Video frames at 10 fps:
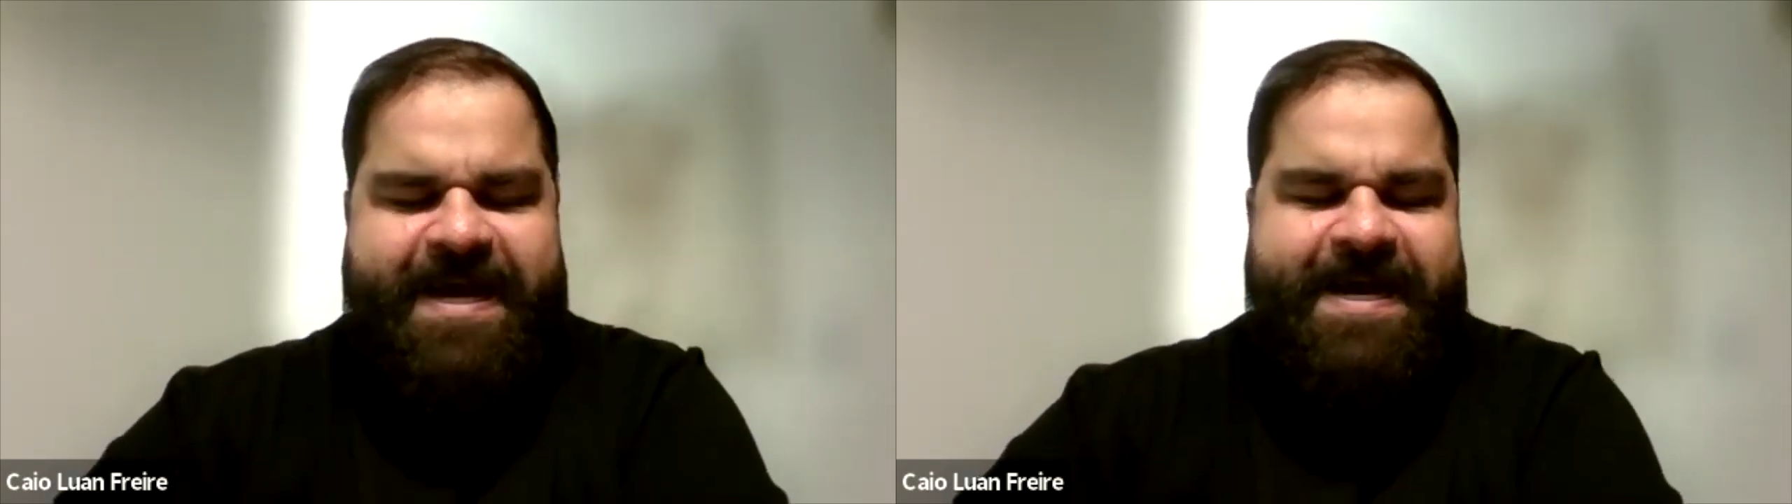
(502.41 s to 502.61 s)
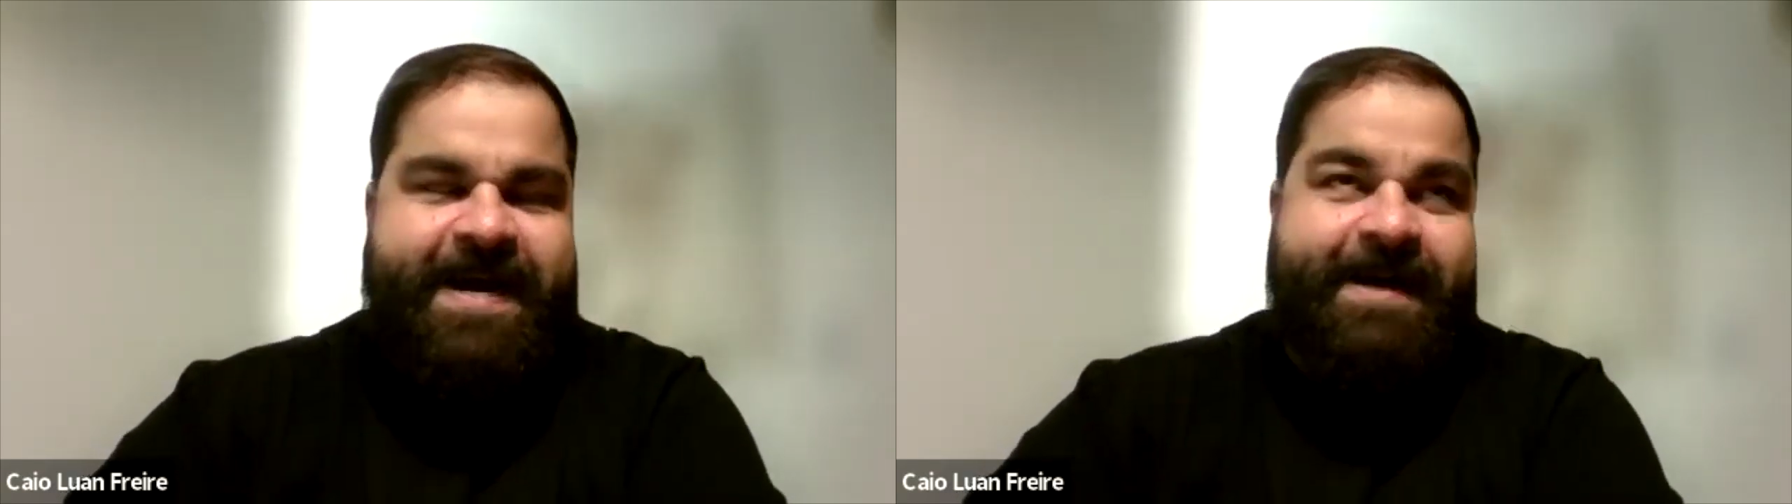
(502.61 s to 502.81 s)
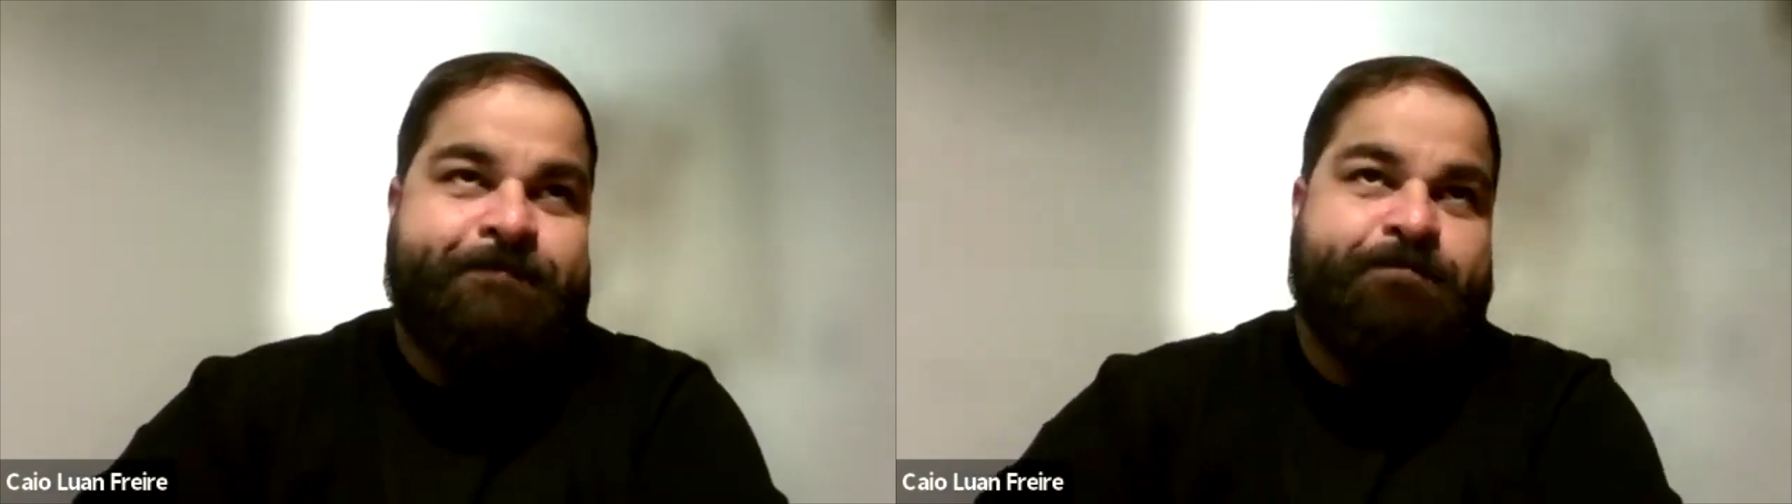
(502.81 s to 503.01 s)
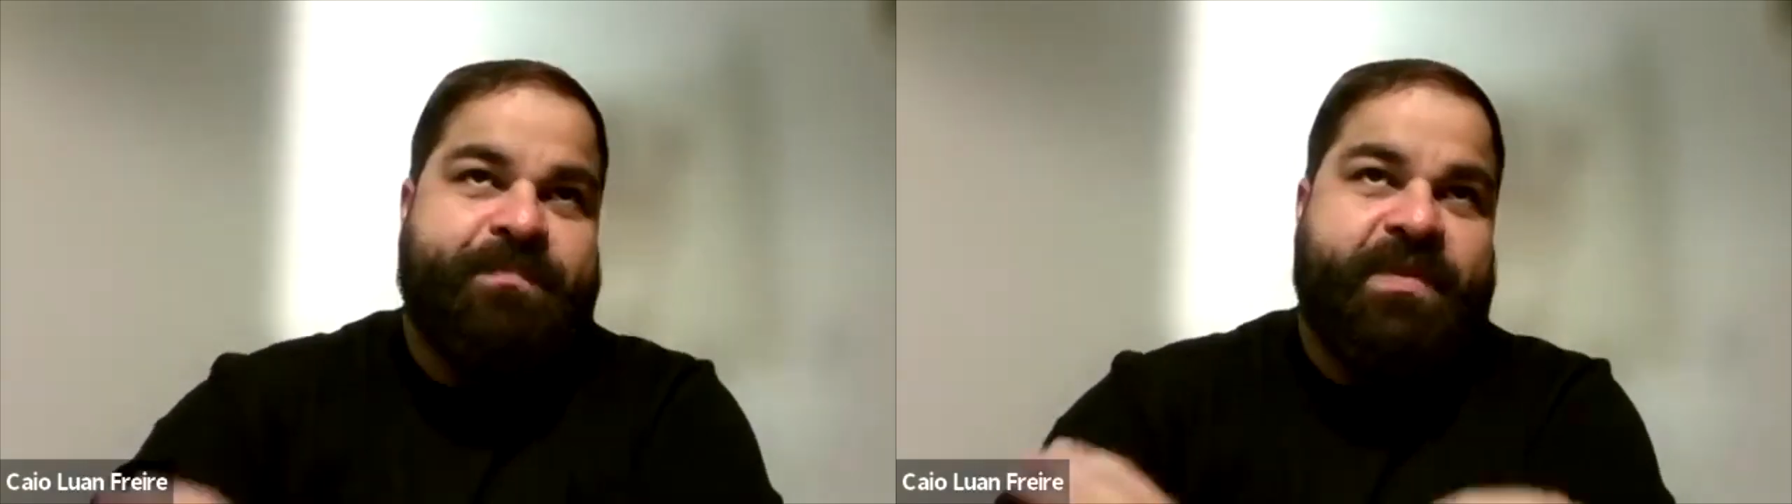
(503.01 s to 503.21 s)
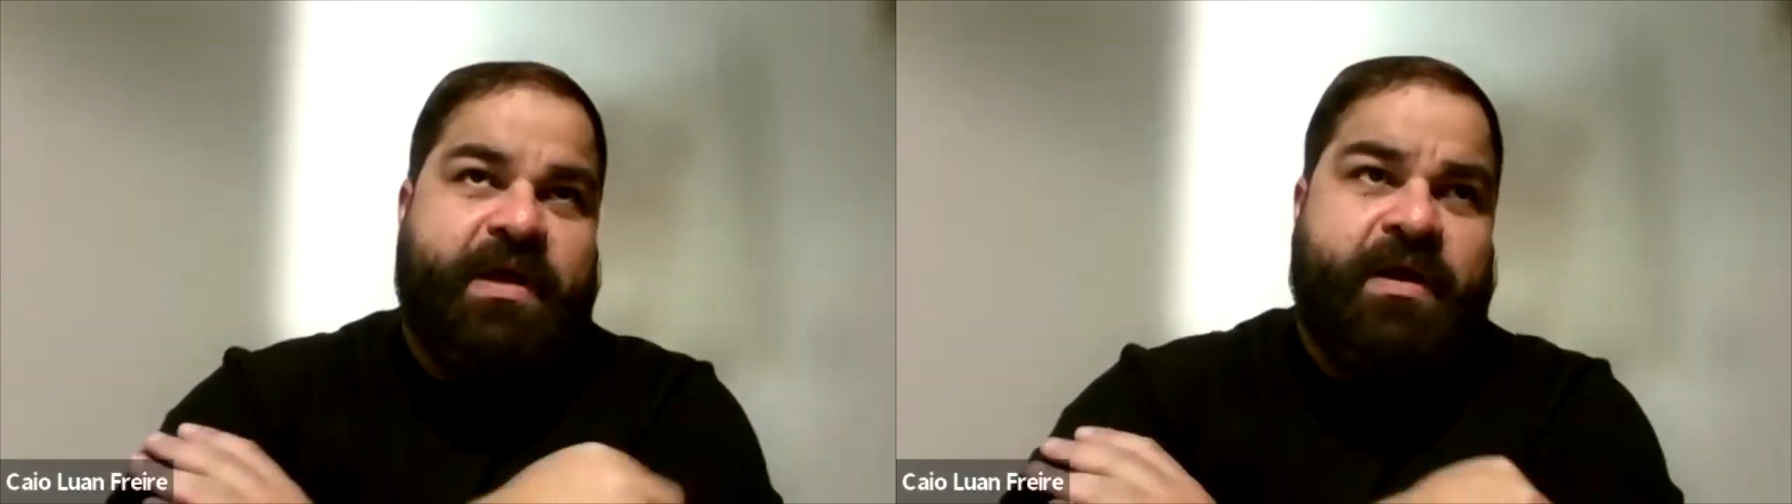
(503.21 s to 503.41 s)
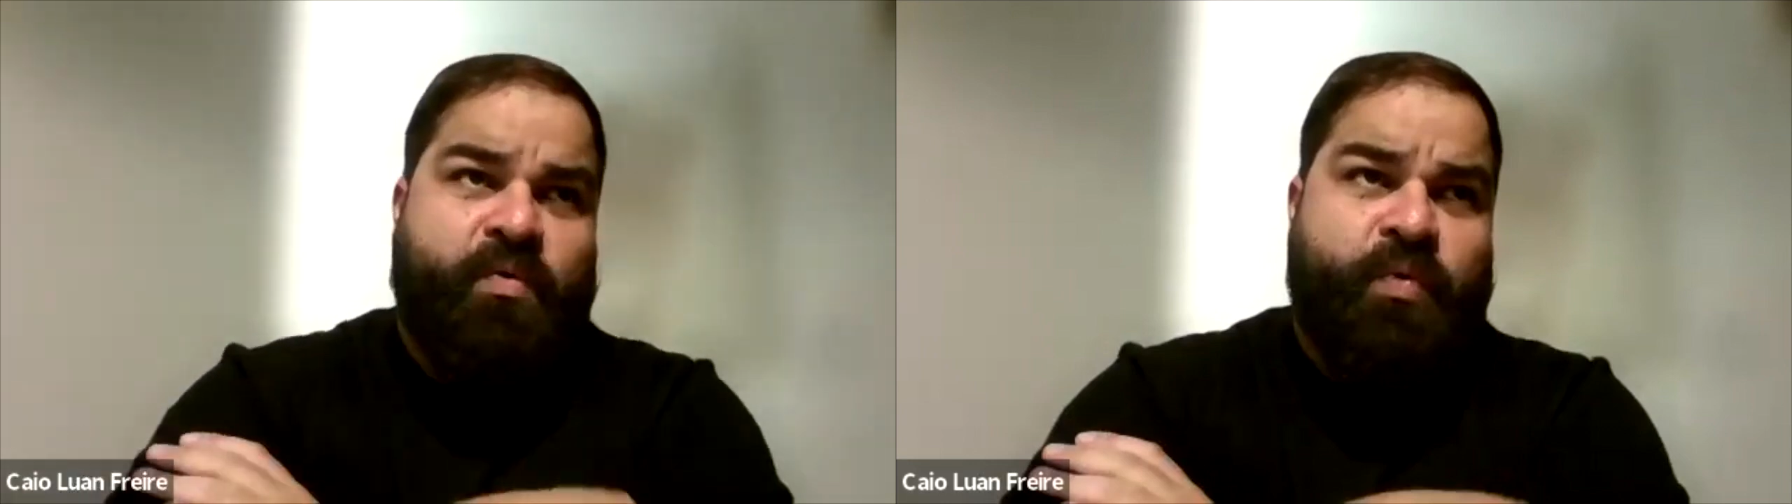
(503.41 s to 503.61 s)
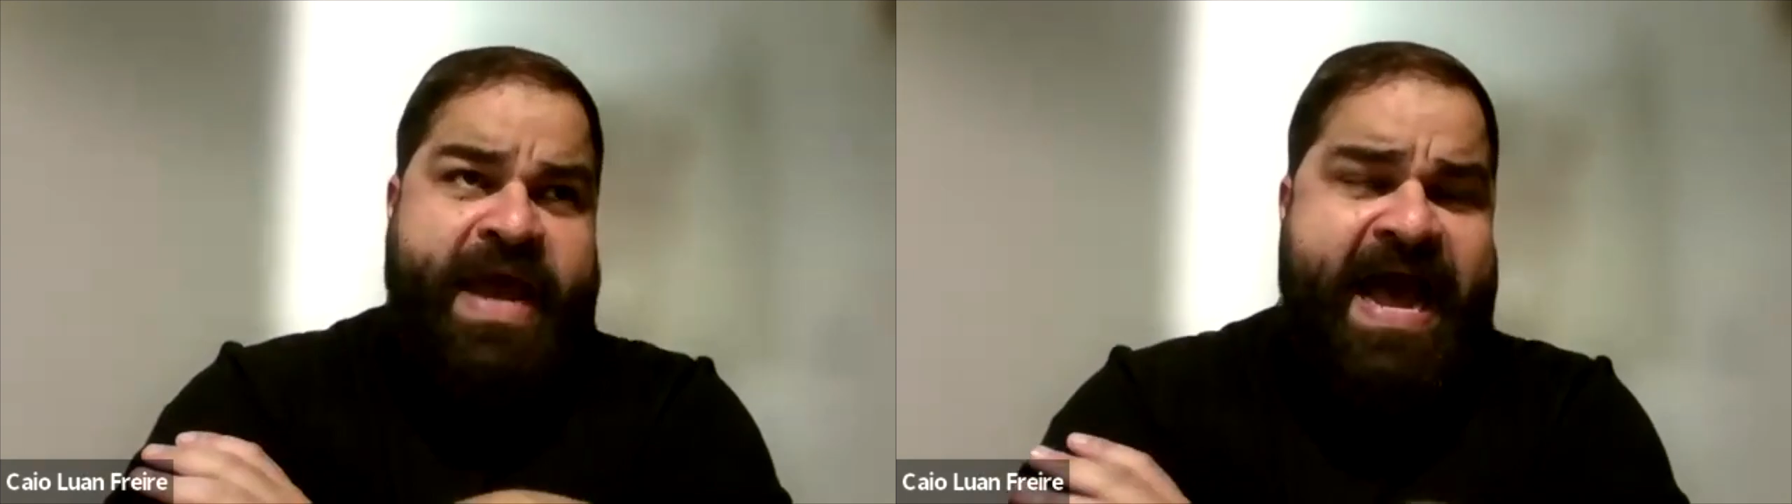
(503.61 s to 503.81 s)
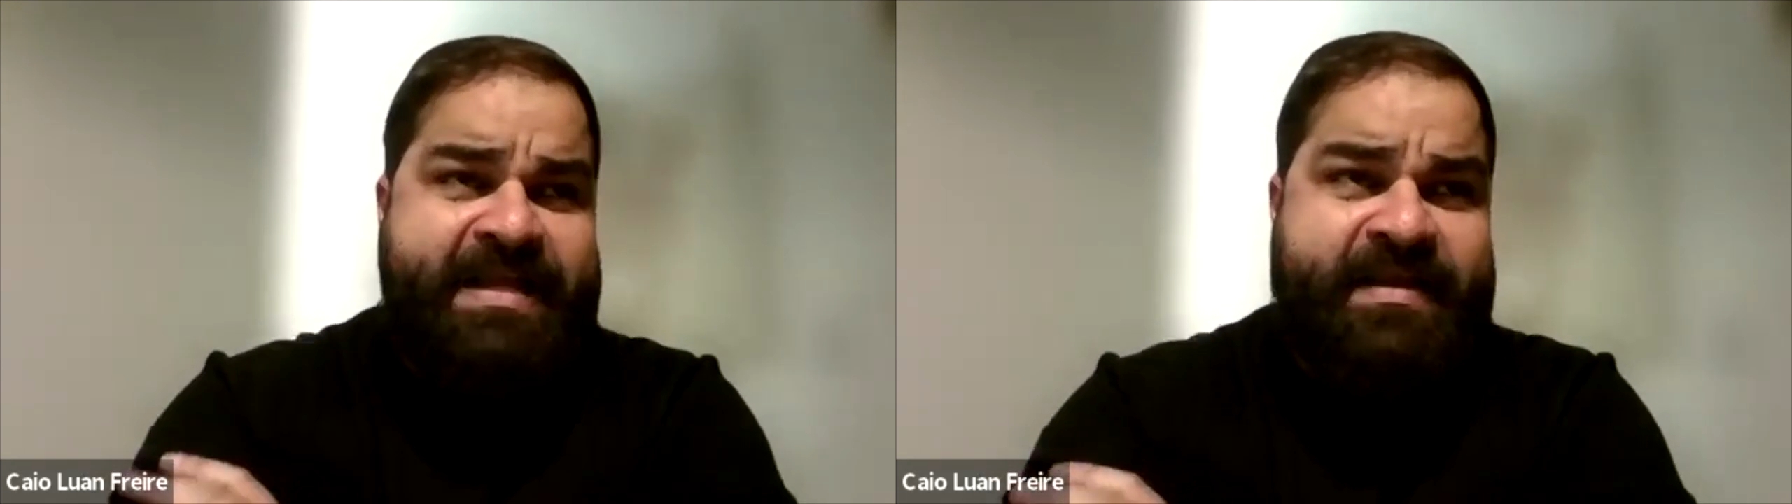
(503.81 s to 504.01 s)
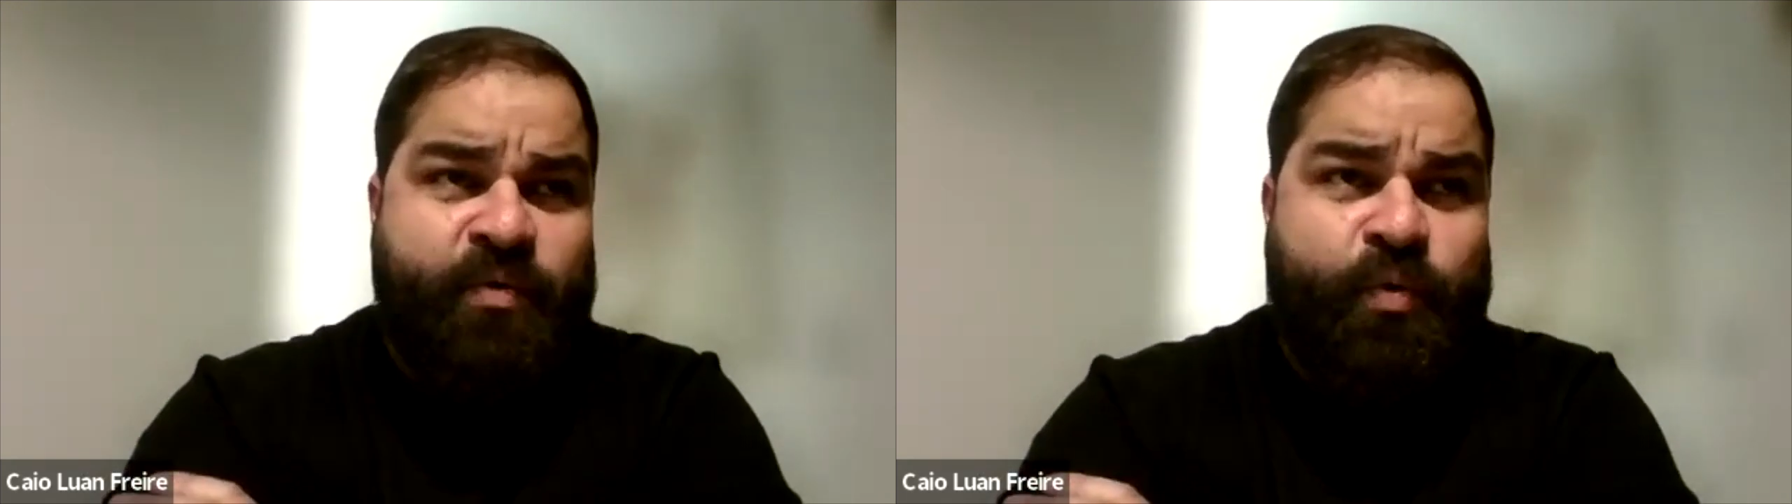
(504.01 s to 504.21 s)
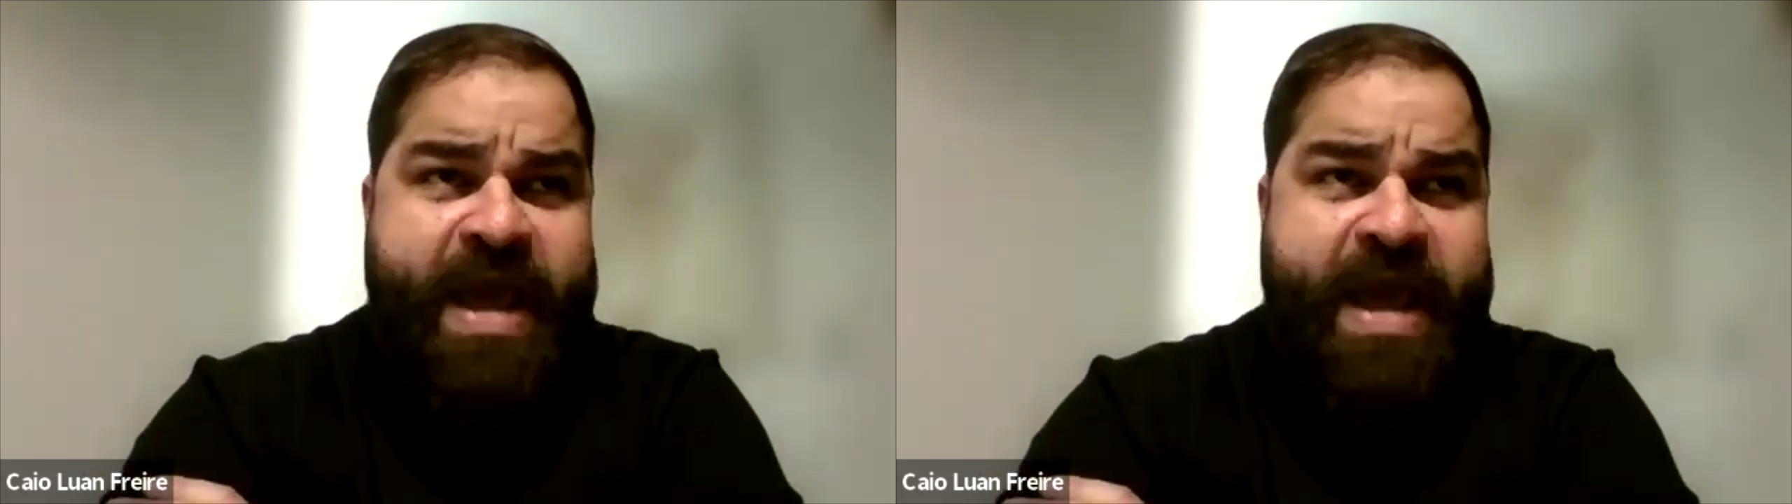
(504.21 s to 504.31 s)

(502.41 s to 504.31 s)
Um, we had